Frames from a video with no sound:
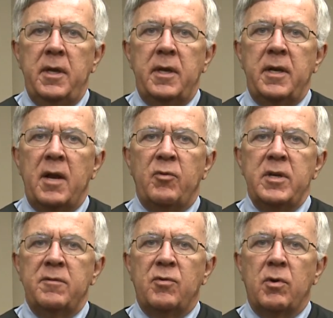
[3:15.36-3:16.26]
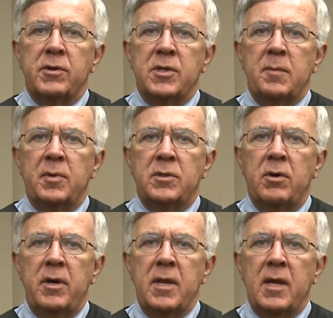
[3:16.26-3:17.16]
In every divorce and
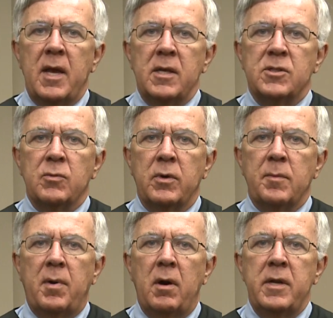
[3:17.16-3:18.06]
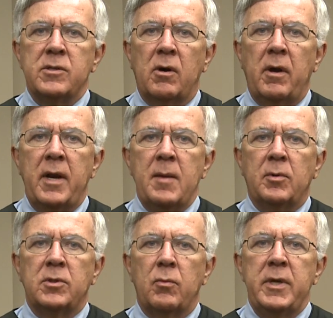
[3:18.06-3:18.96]
paternity case where the parties are
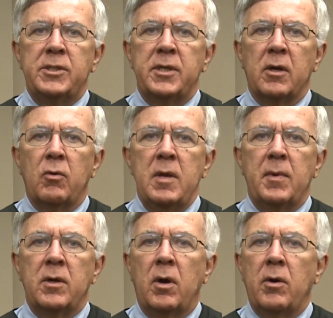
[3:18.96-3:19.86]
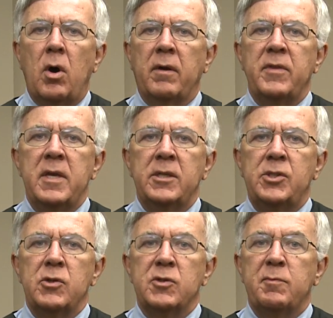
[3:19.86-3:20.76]
unable to reach an agreement on all of the
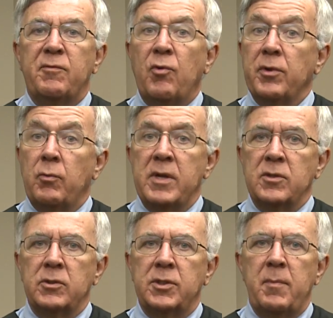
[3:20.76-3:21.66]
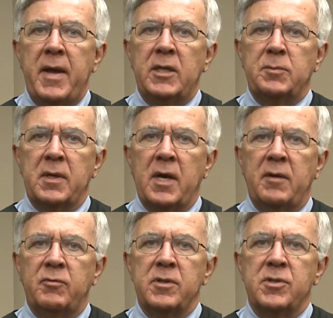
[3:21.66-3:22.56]
issues before the resolution management
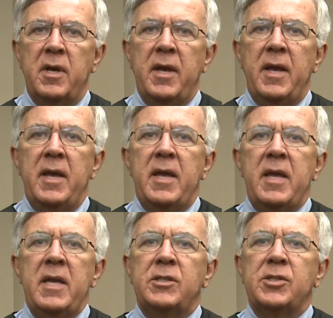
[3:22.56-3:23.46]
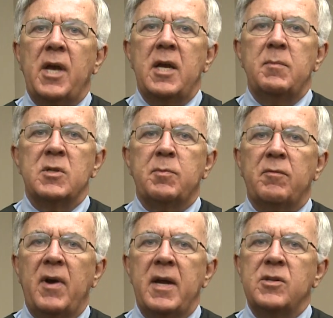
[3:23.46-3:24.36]
conference, each side must
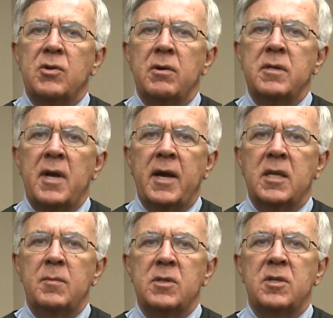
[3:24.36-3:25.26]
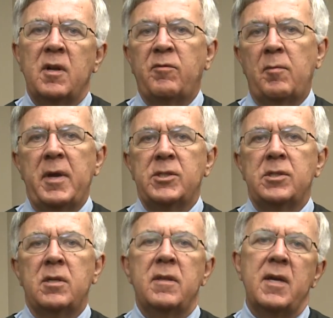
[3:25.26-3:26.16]
provide certain documents and
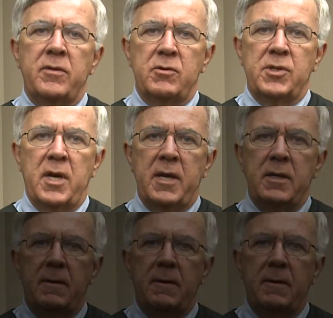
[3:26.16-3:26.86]
information to the other side.